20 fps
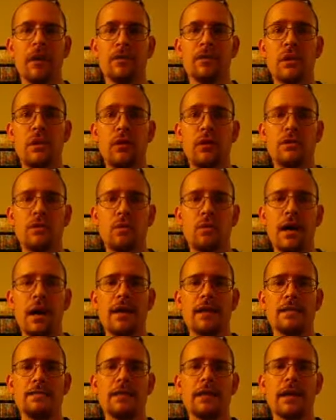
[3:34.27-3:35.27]
So he's a
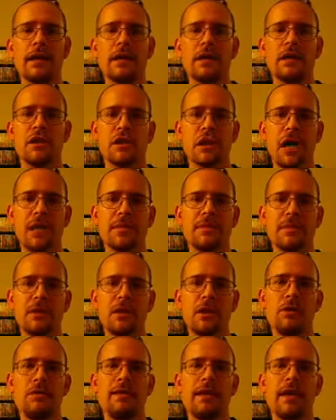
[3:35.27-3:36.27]
wise man. He shot
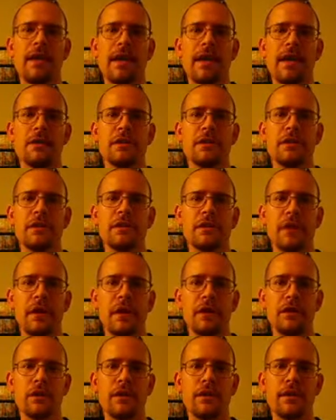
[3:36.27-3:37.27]
himself in the head just so
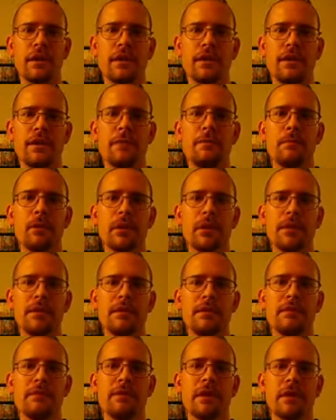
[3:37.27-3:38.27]
they couldn't get the
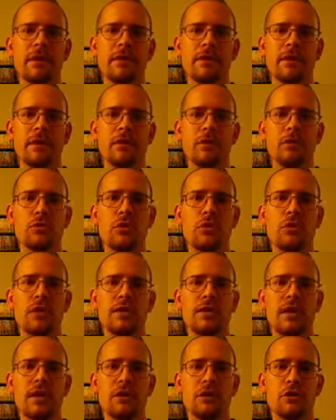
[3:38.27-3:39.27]
implanted device and control
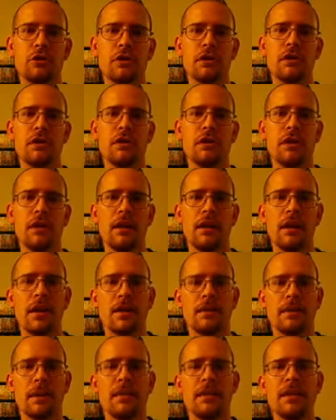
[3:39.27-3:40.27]
his country.
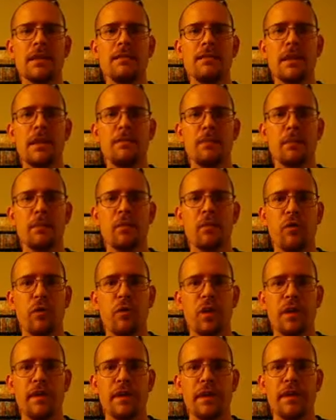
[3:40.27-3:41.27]
Some of these people
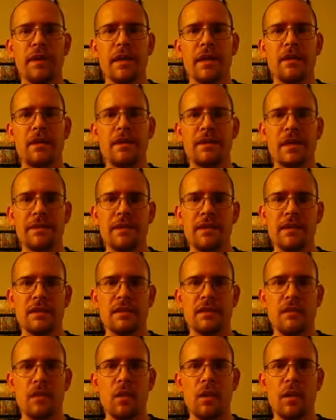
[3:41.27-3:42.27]
thought that they could get these
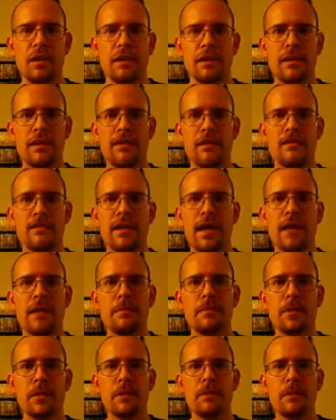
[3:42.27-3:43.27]
organisms out
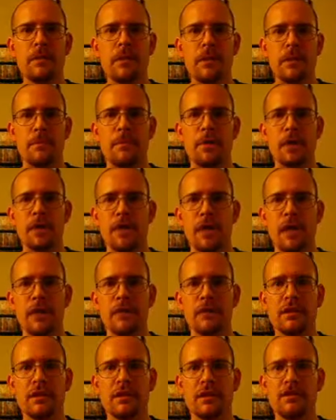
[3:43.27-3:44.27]
of people, like
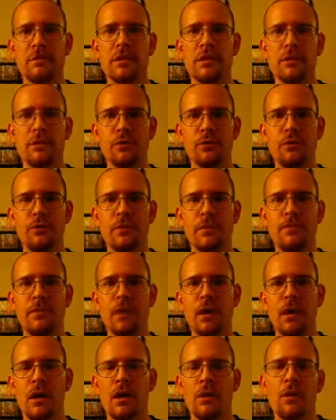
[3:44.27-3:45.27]
Morgellons, and reuse them.
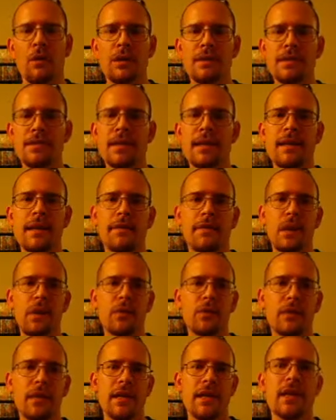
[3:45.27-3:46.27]
Once they come out
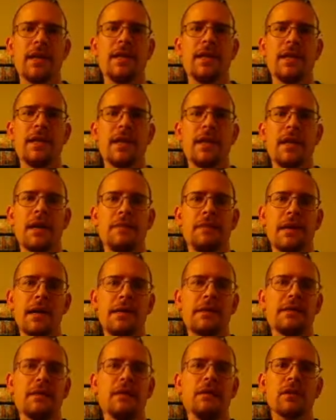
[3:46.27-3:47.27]
and they hit the air,
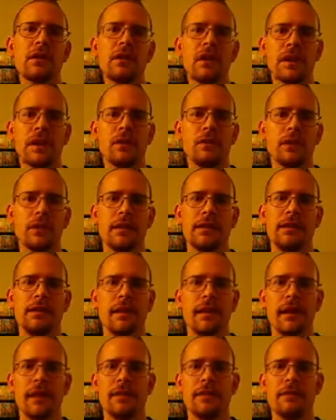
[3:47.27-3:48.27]
basically they only
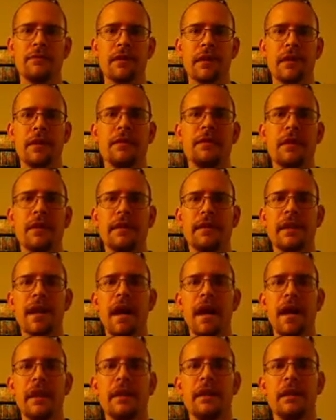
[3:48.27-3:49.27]
deactivate, they
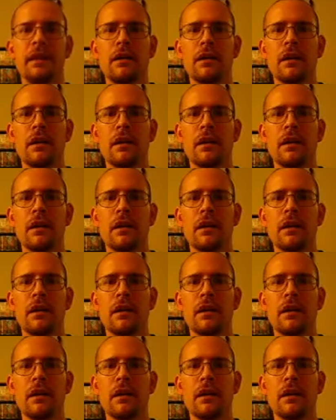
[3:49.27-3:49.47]
die.